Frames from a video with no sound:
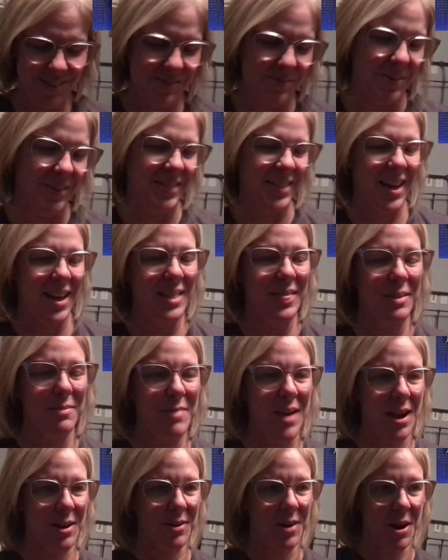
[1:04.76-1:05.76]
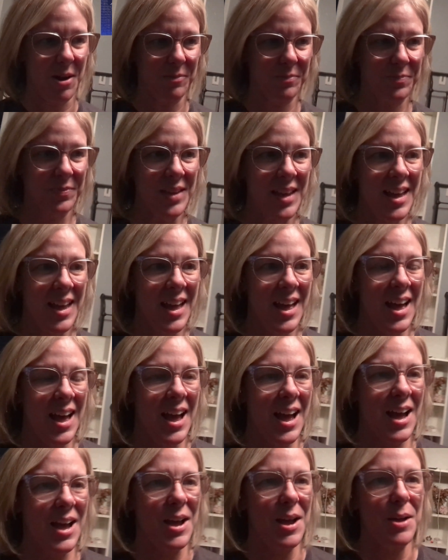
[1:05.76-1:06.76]
with that in the background.
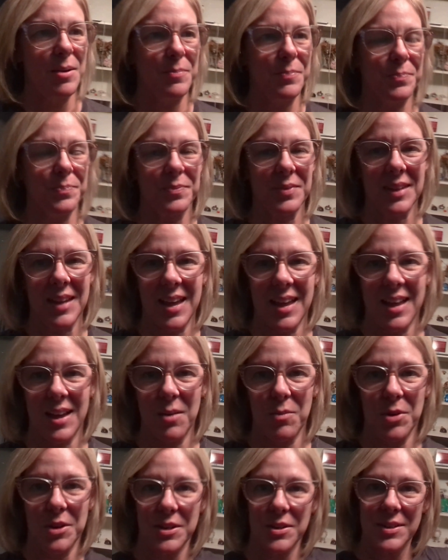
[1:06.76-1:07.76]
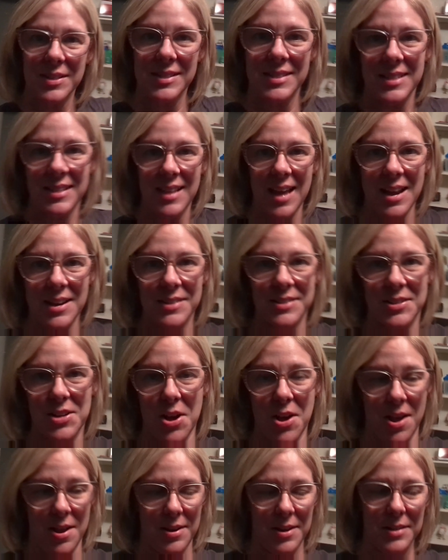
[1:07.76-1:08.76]
Well, you can see that is
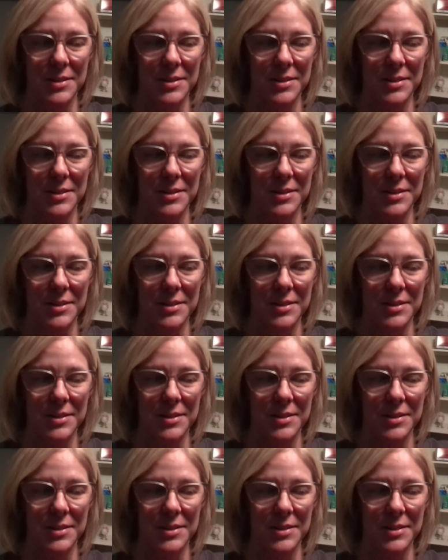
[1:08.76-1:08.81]
gone.